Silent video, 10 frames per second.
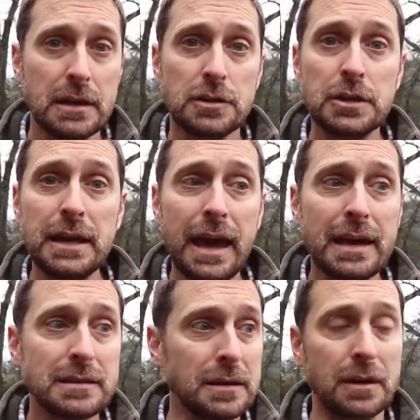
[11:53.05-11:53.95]
She
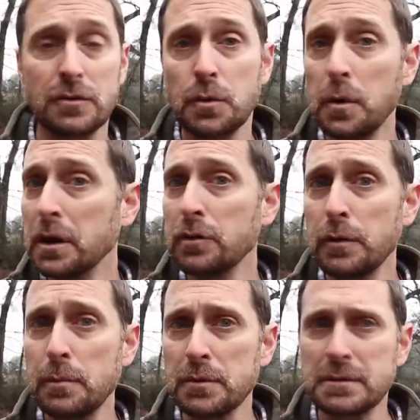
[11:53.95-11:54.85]
adds like a
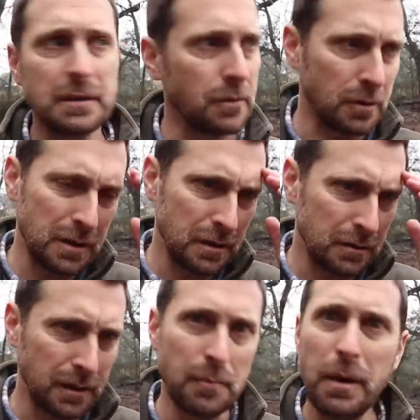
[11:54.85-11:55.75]
23% or
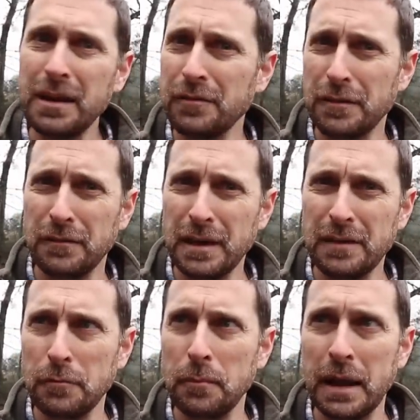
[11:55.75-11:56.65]
it might have
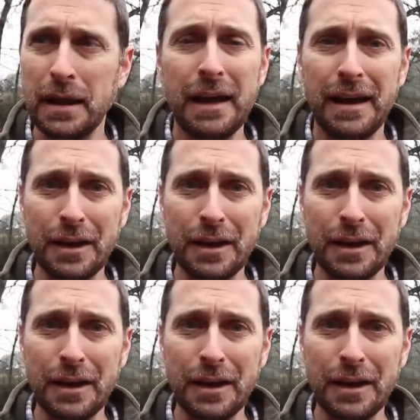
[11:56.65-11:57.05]
even been,